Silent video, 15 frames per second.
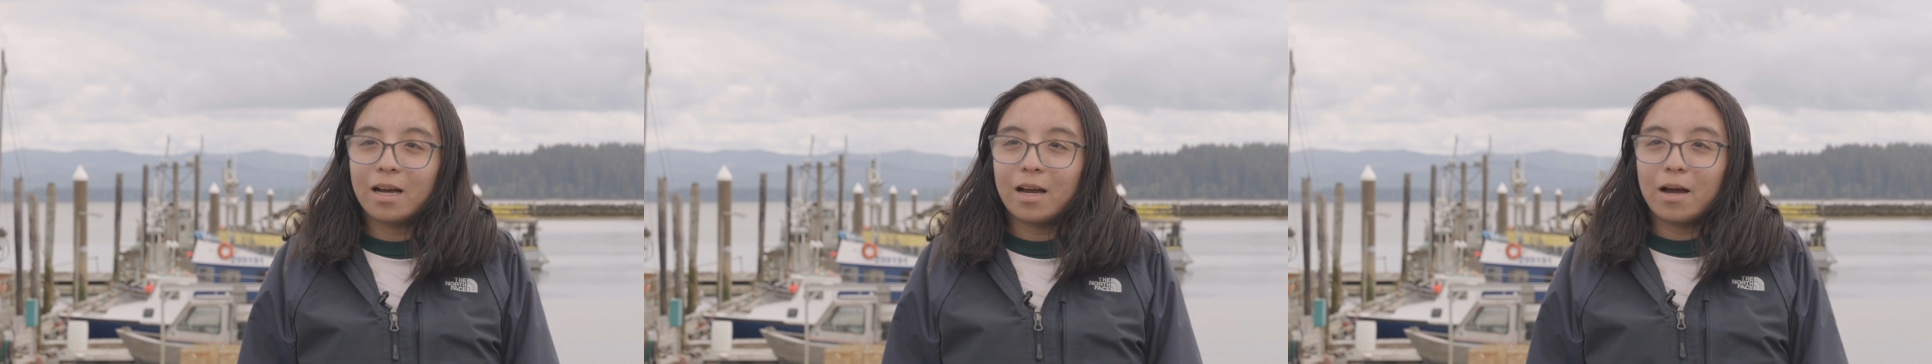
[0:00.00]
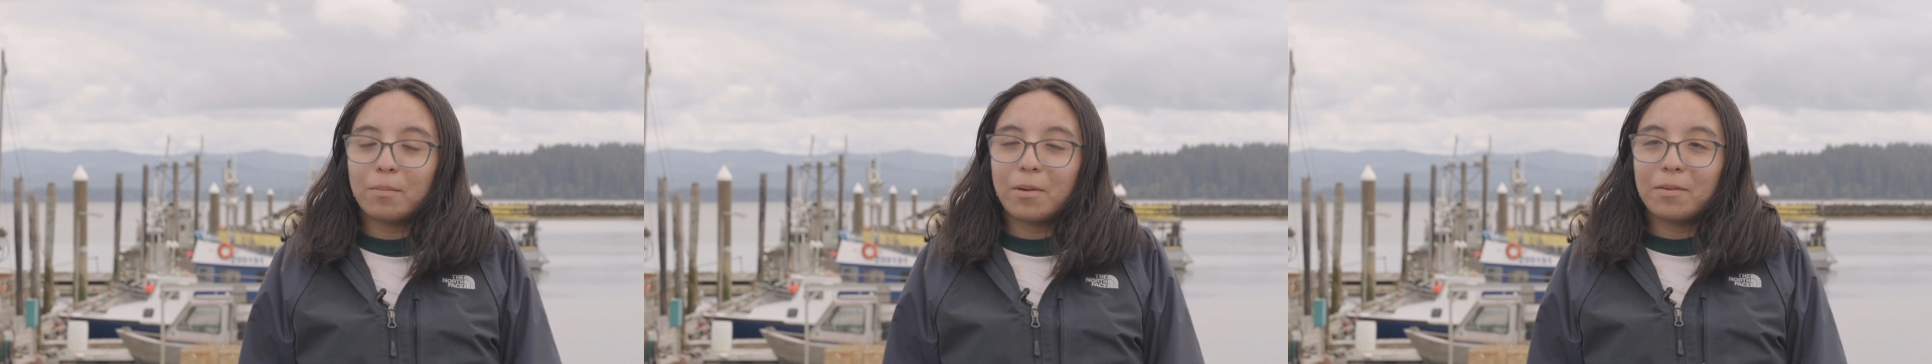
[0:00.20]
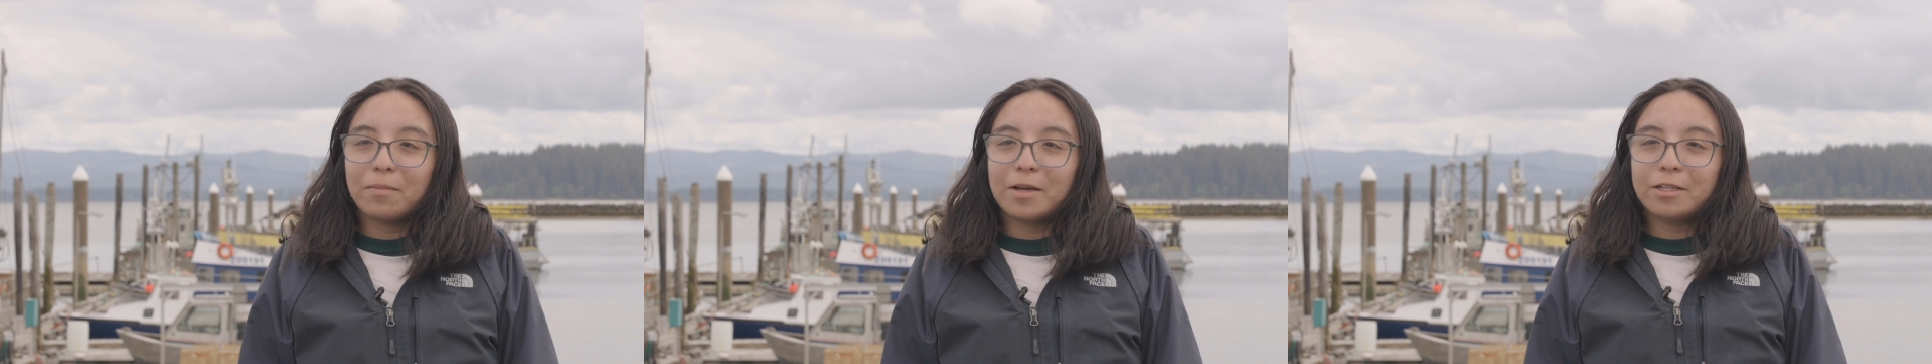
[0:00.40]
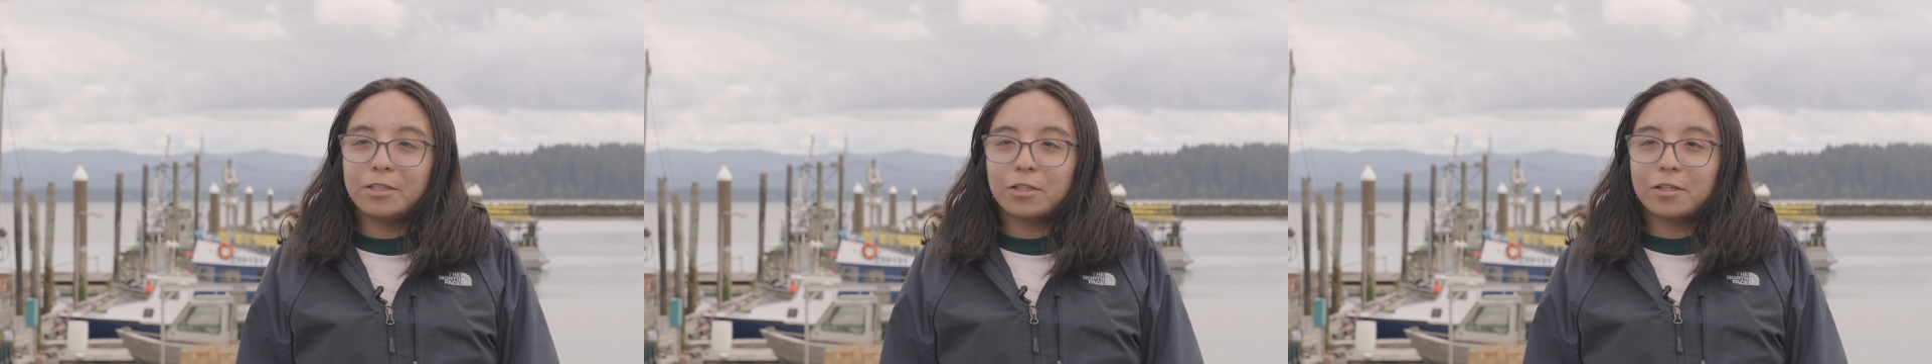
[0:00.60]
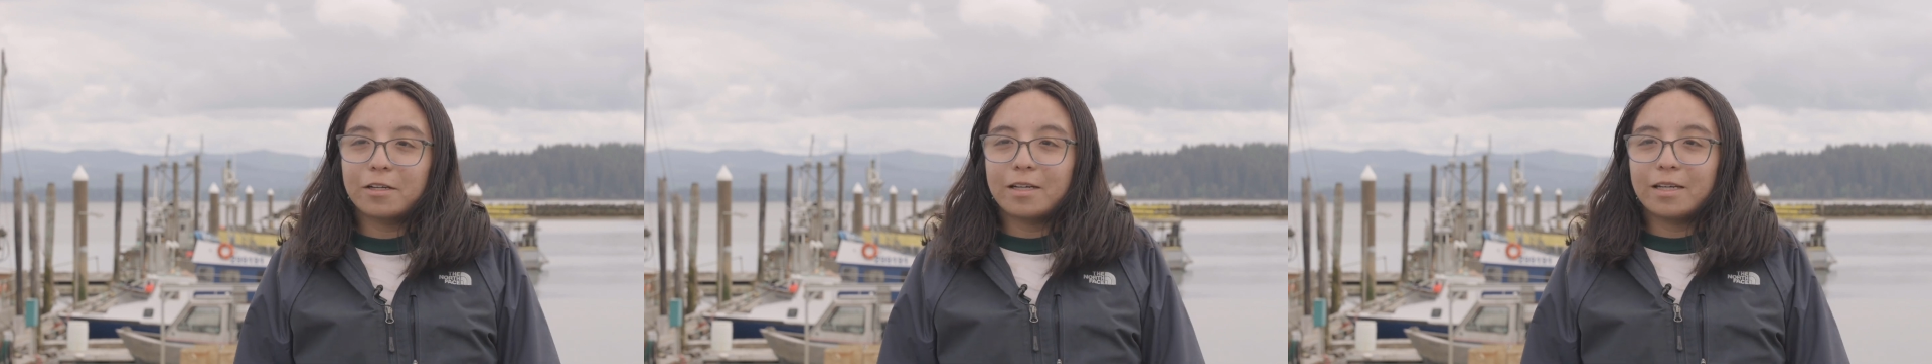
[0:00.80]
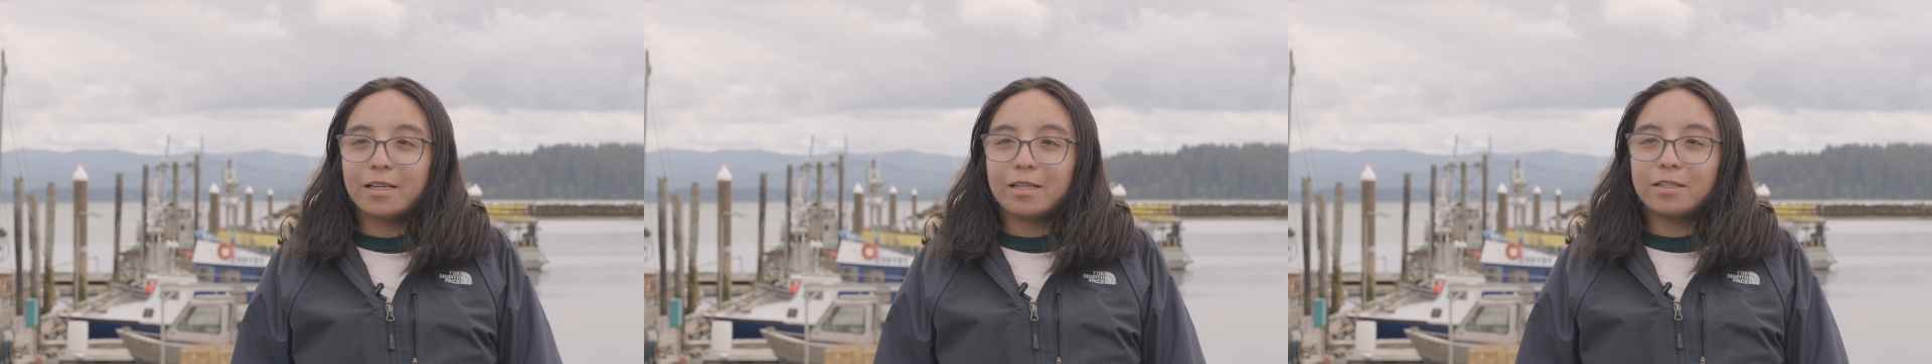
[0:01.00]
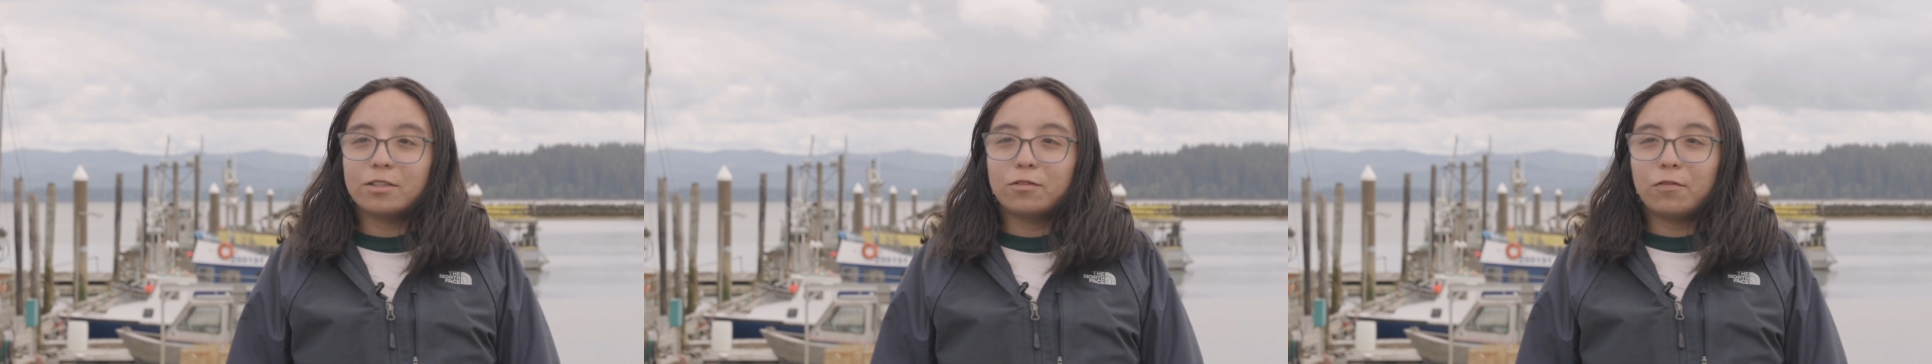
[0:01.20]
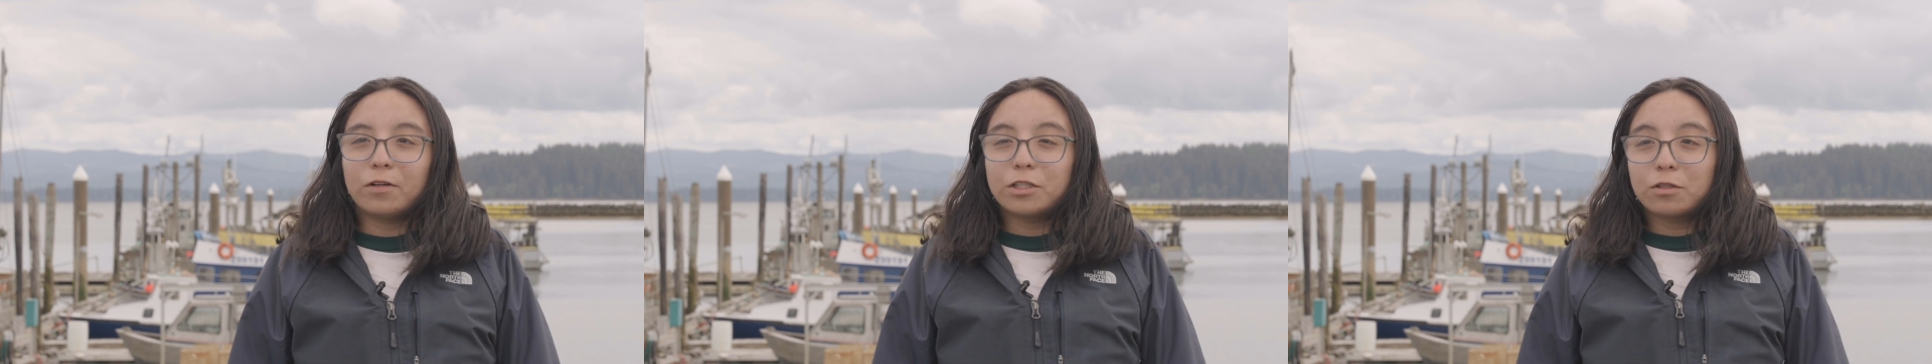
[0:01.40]
Uh, my major
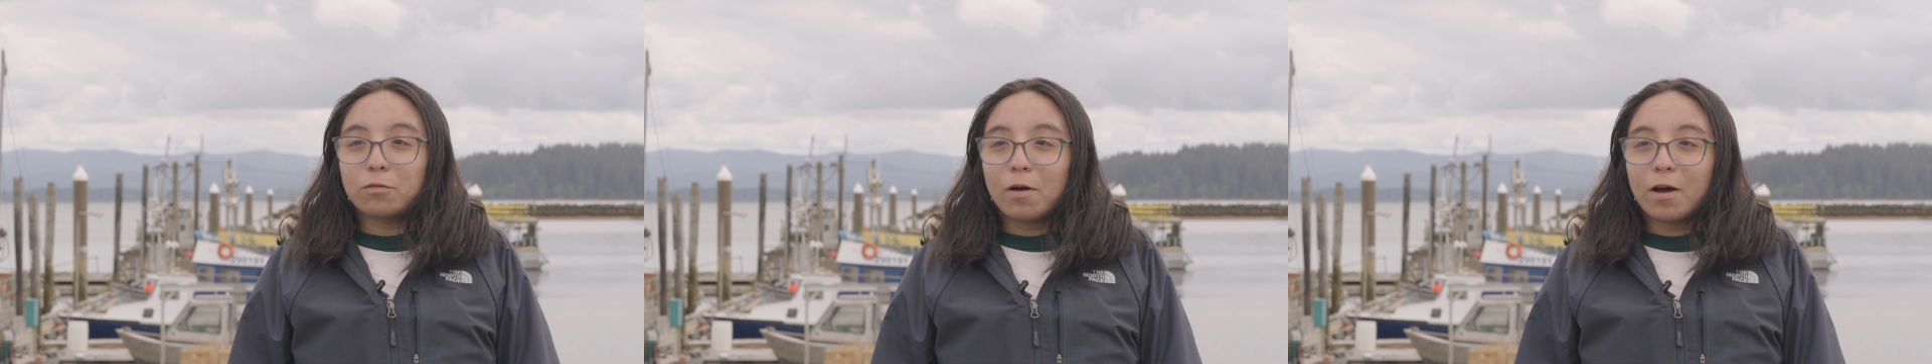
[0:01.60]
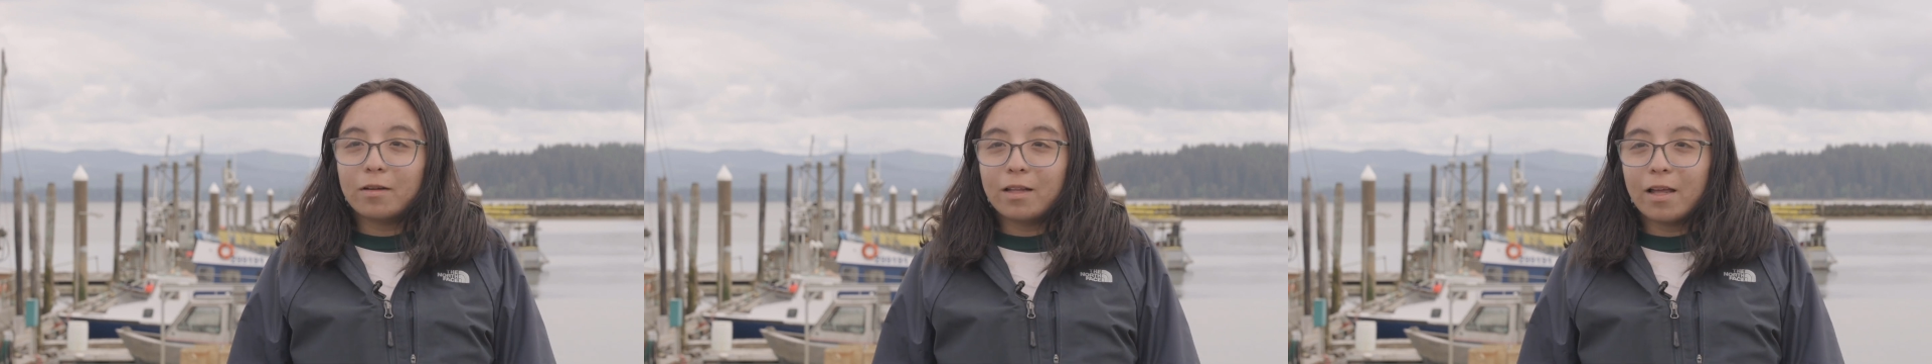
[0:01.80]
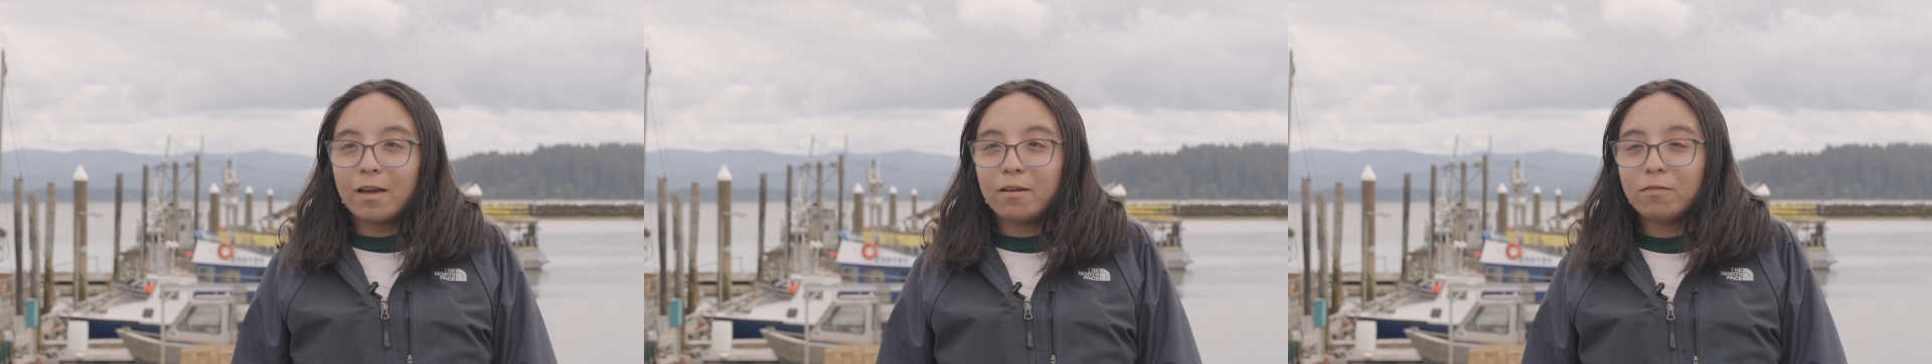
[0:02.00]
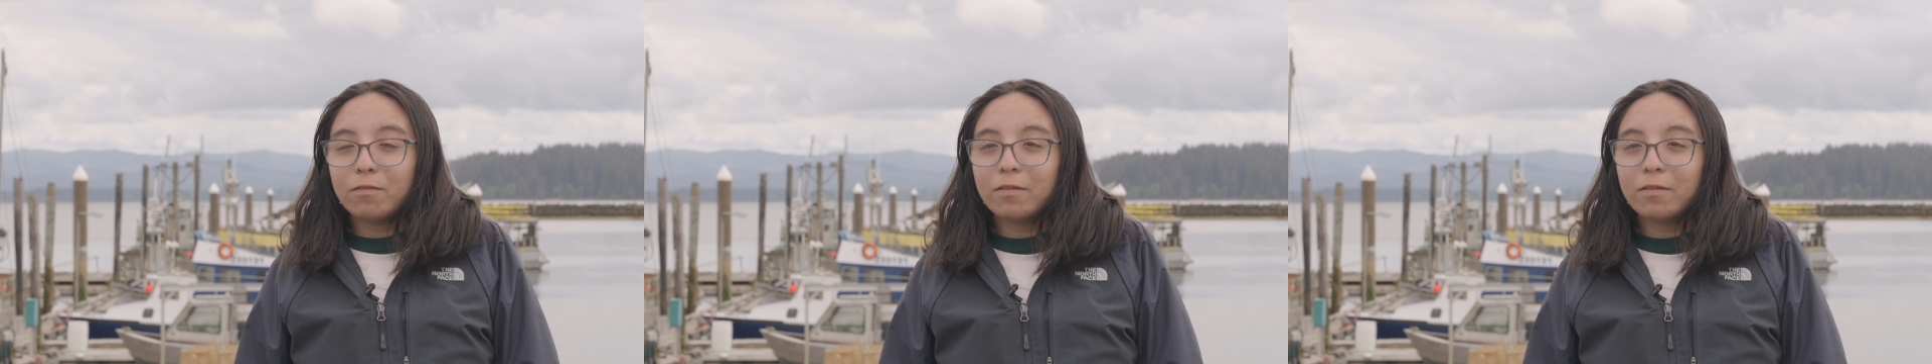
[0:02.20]
is fish and wildlife,